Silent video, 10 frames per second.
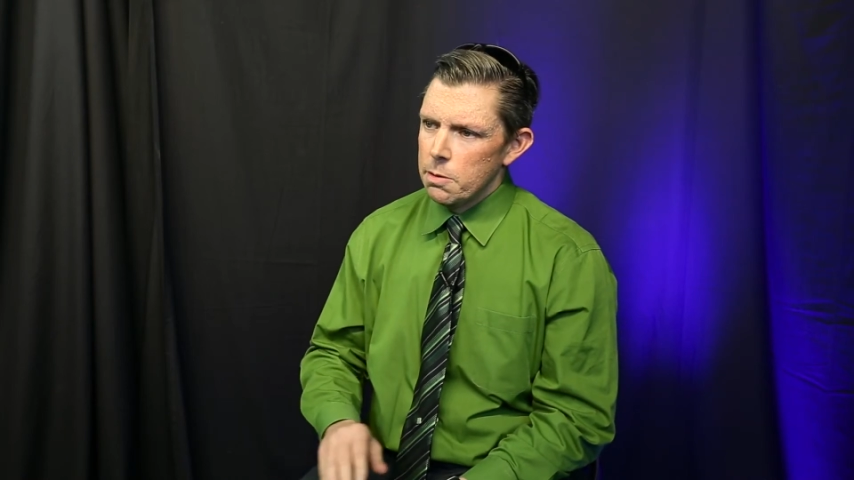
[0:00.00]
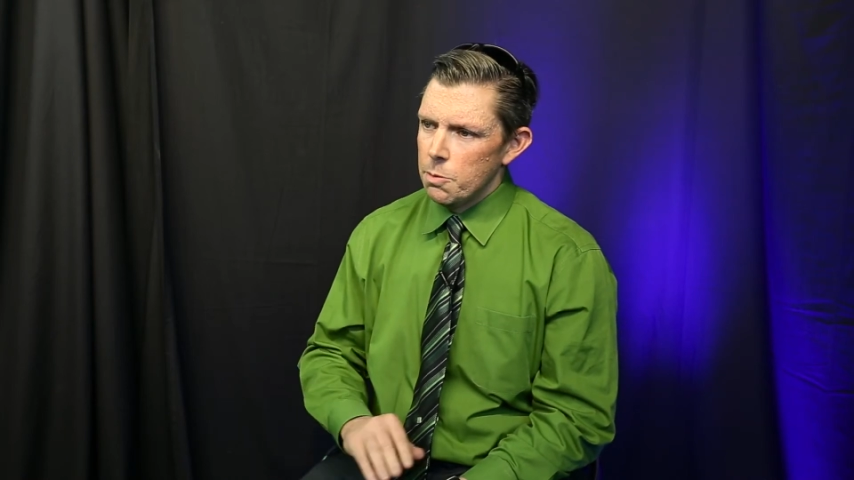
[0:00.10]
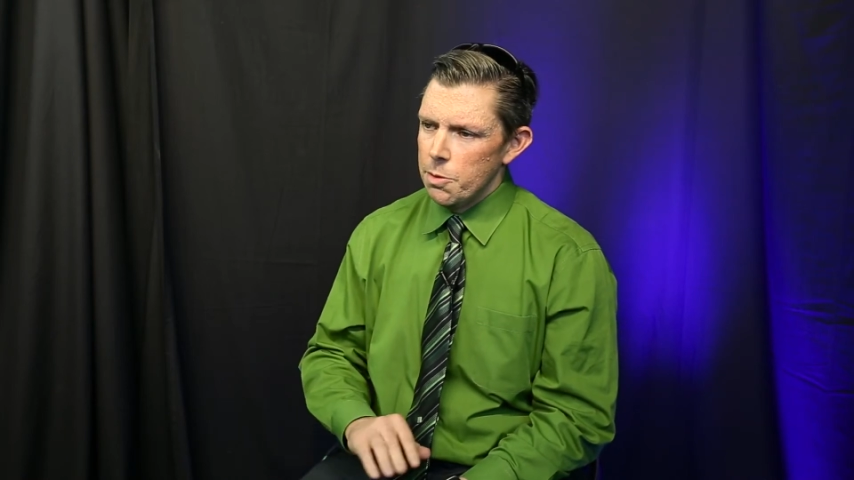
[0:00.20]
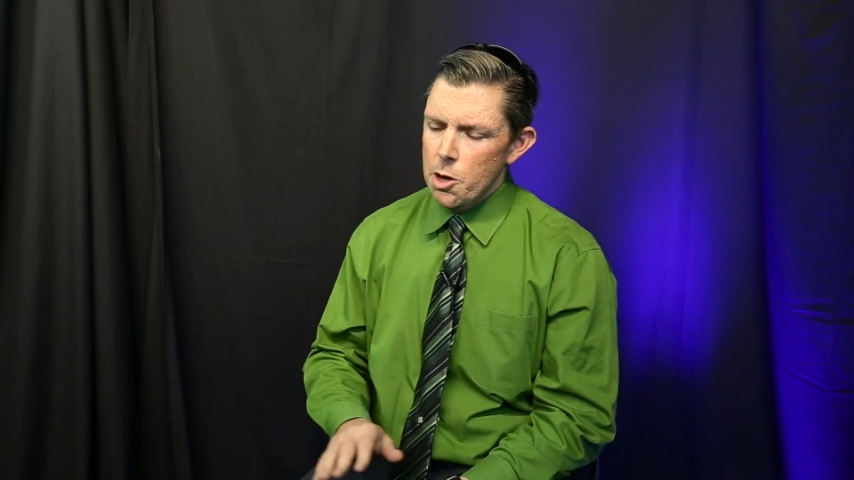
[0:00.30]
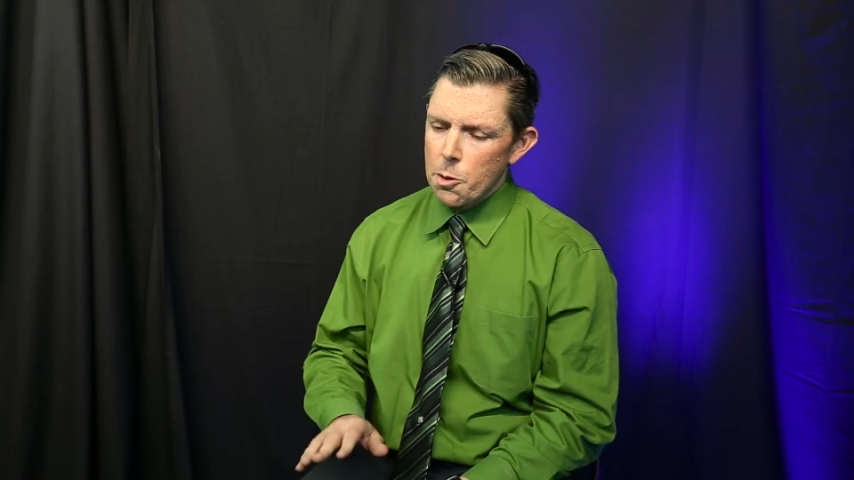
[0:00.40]

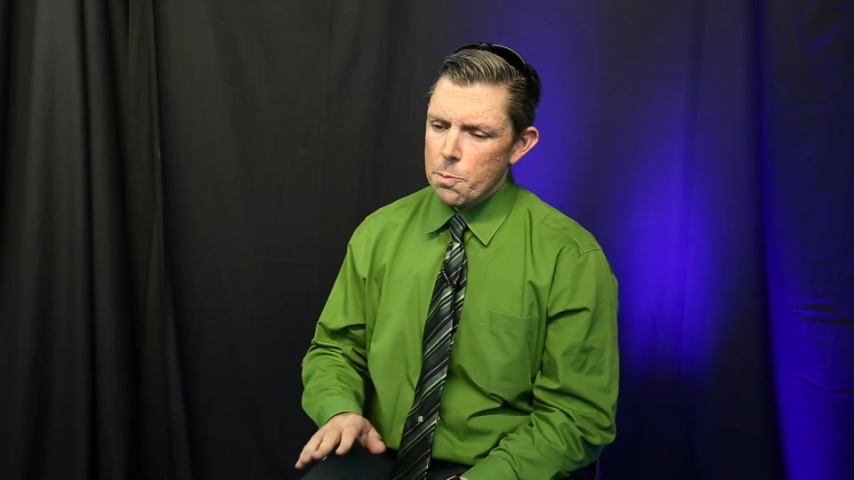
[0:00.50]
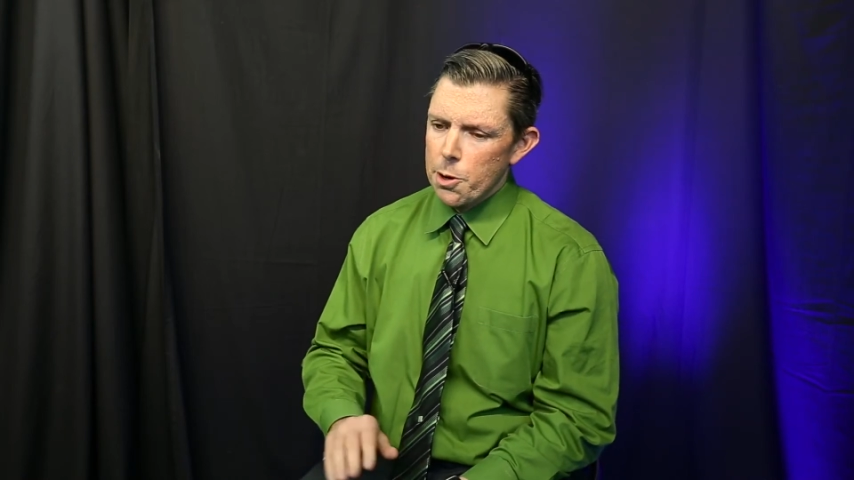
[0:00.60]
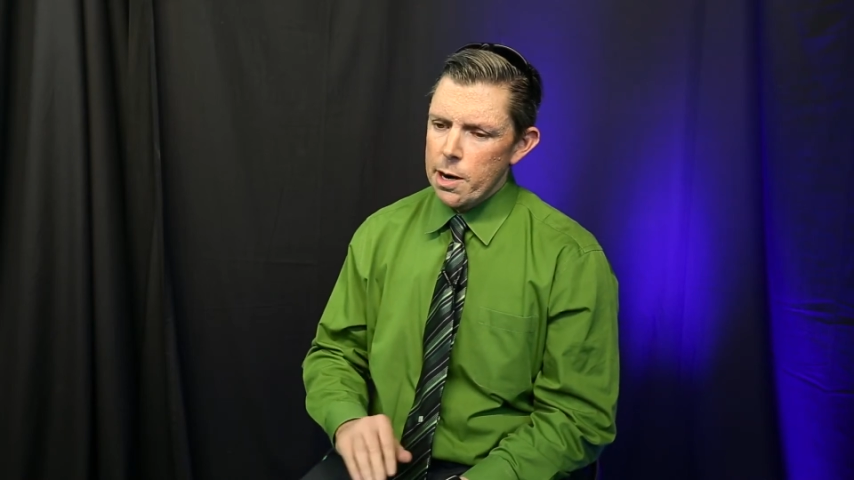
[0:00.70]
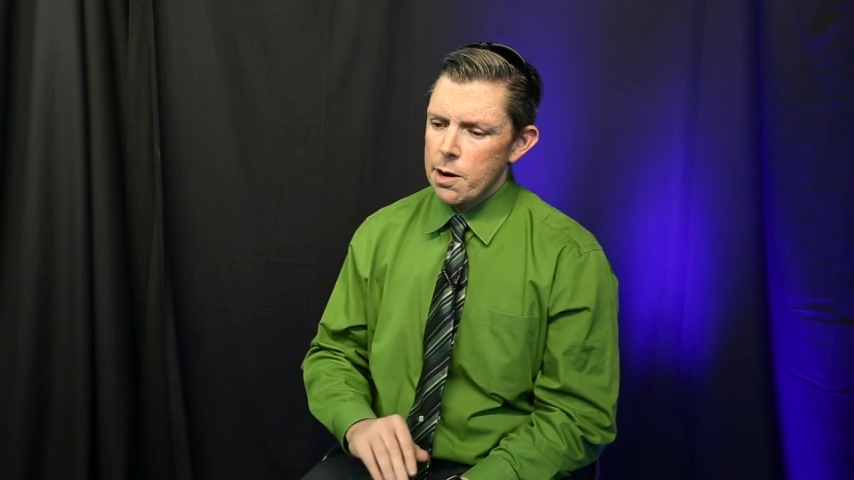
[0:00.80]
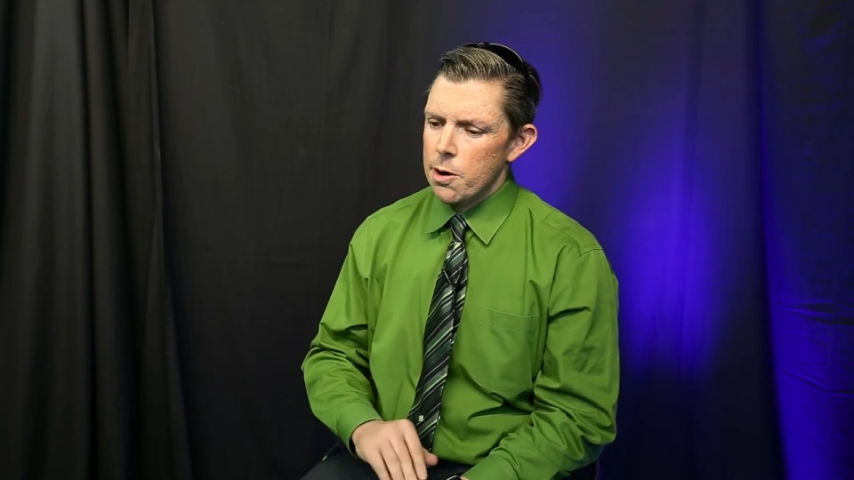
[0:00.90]
with no
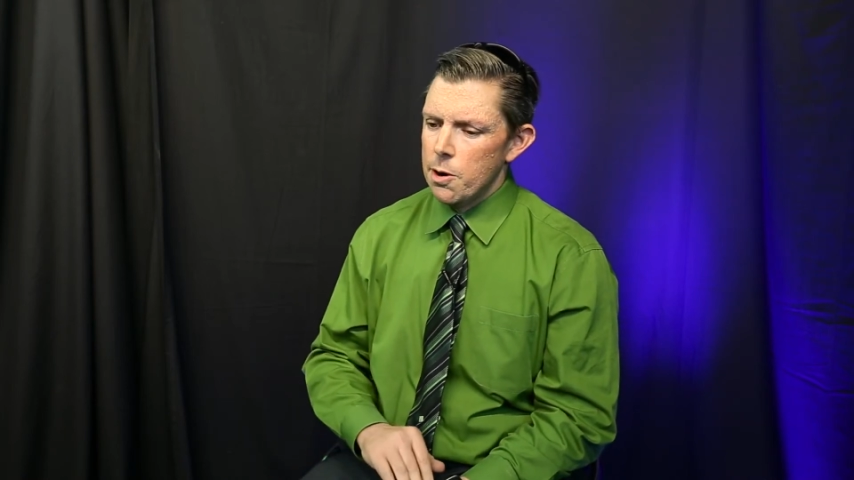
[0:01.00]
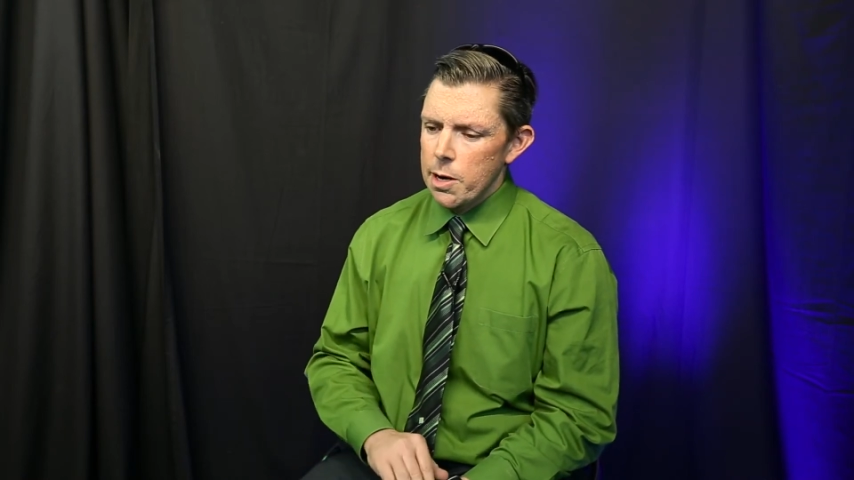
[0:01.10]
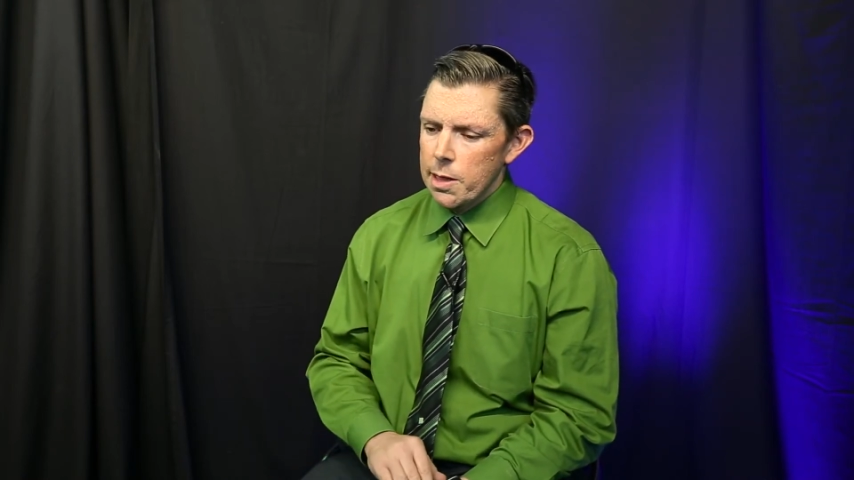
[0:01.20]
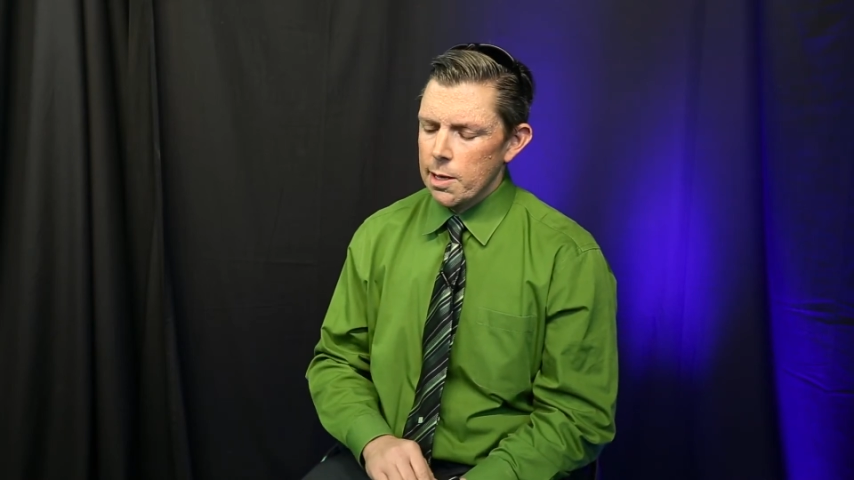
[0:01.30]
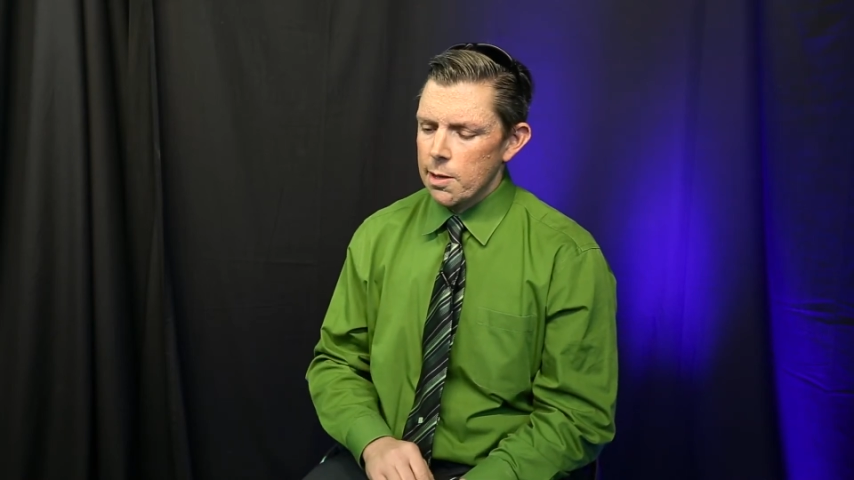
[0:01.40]
prayer or
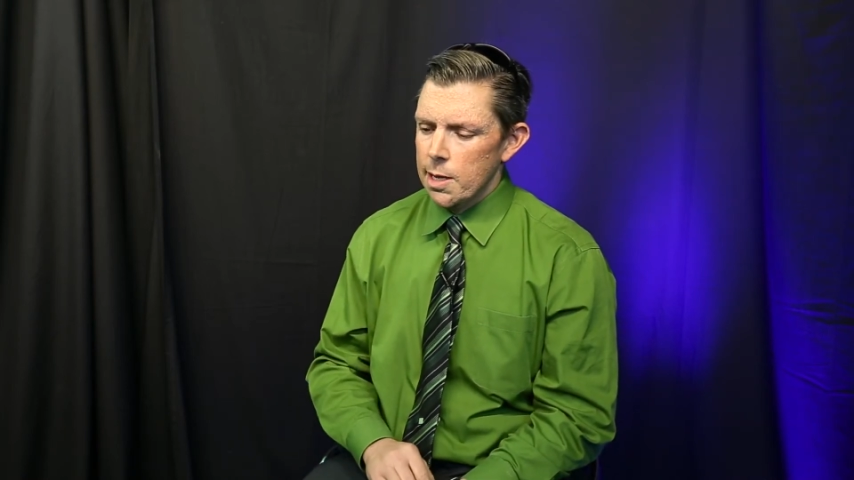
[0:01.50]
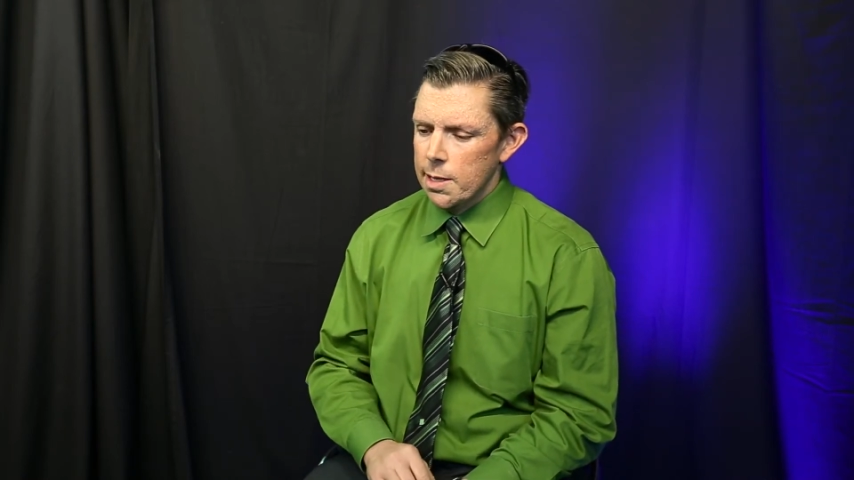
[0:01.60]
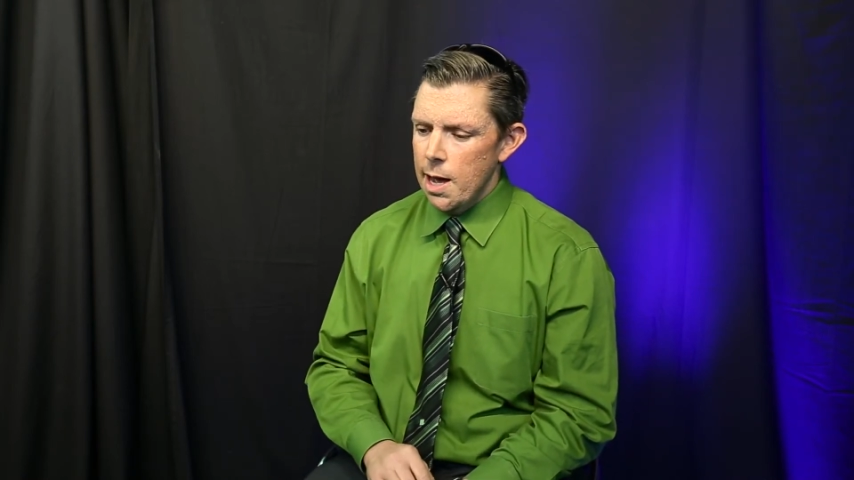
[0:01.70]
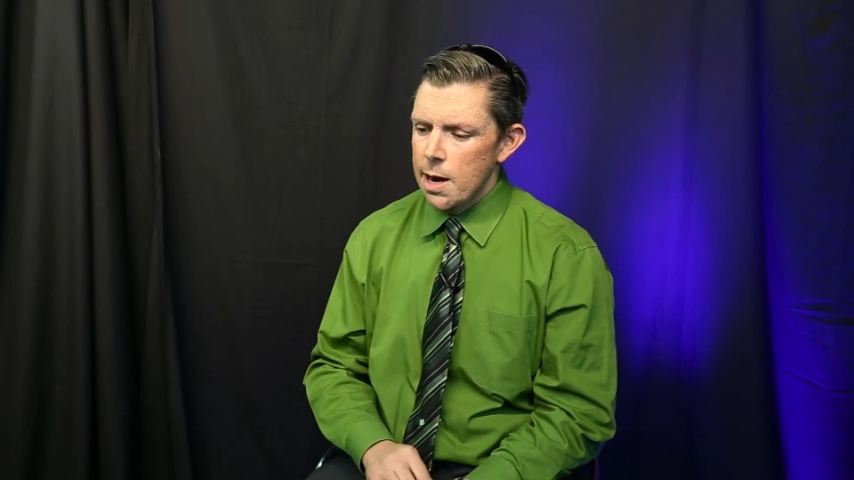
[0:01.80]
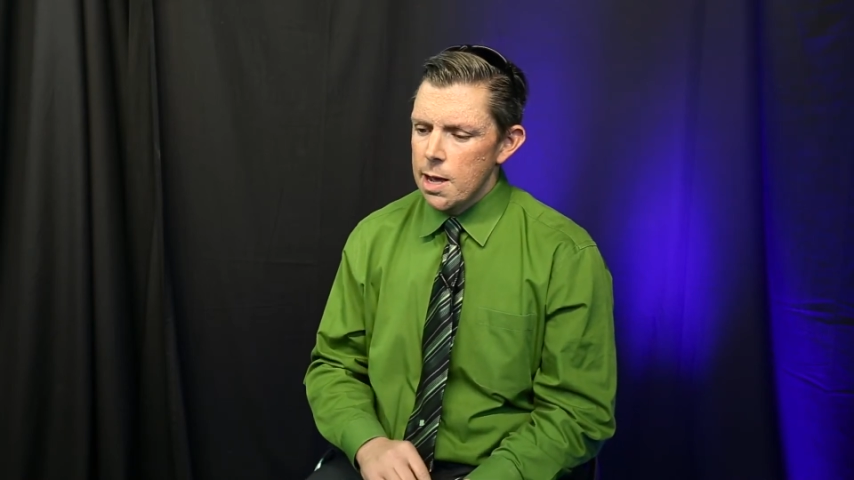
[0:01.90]
anything like
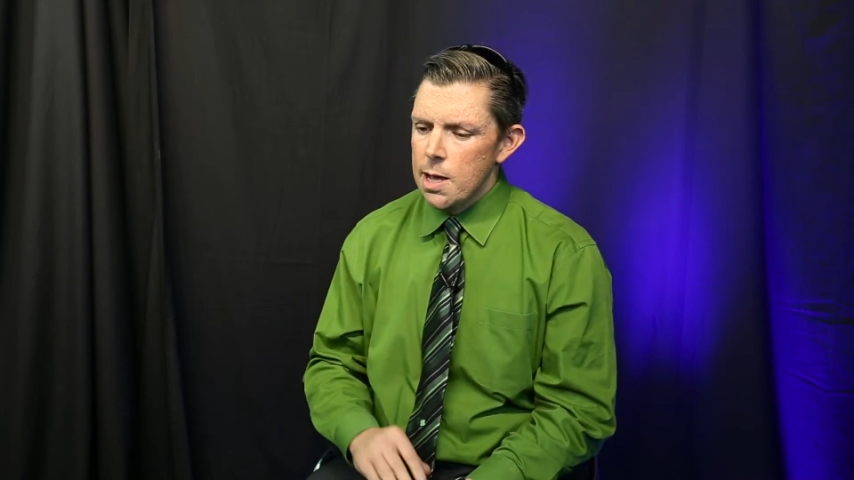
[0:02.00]
that.